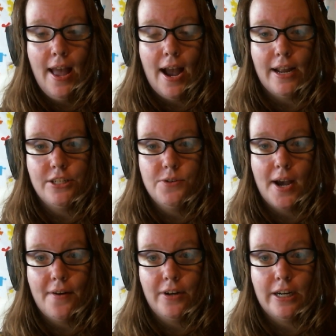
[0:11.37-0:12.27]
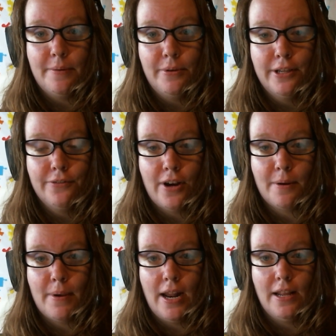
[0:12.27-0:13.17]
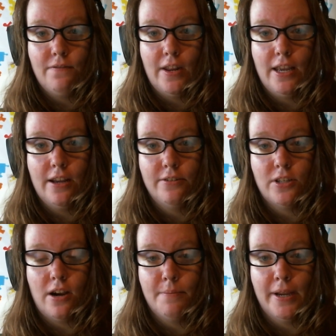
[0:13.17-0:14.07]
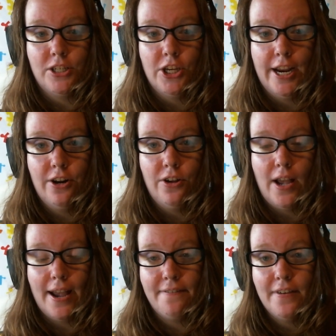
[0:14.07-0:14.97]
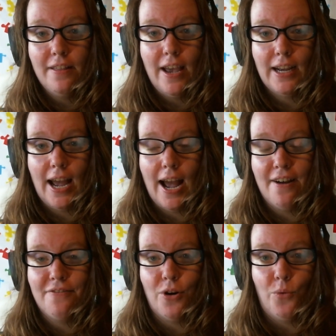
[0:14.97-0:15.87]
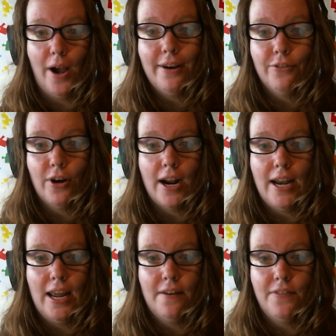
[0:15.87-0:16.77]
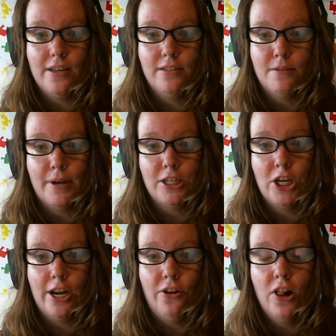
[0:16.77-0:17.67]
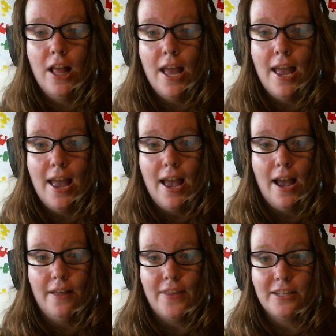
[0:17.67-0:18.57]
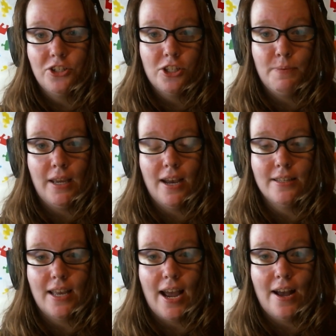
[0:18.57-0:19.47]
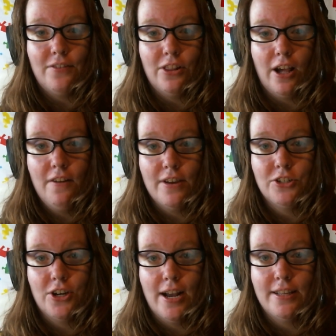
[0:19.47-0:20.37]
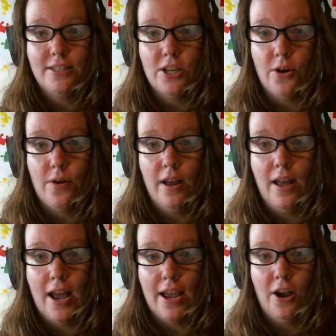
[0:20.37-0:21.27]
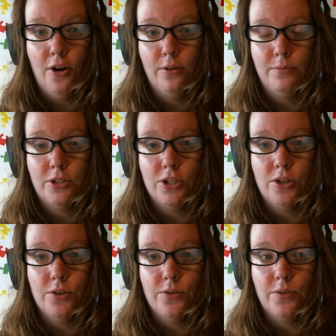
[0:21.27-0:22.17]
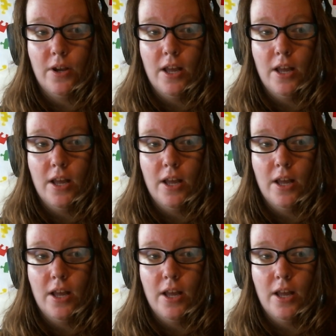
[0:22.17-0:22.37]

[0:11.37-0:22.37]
I do have a couple of rock painting videos on my channel. I feel like I have a wide variety of things on my channel. That's just because I have a lot of interest, so I hope to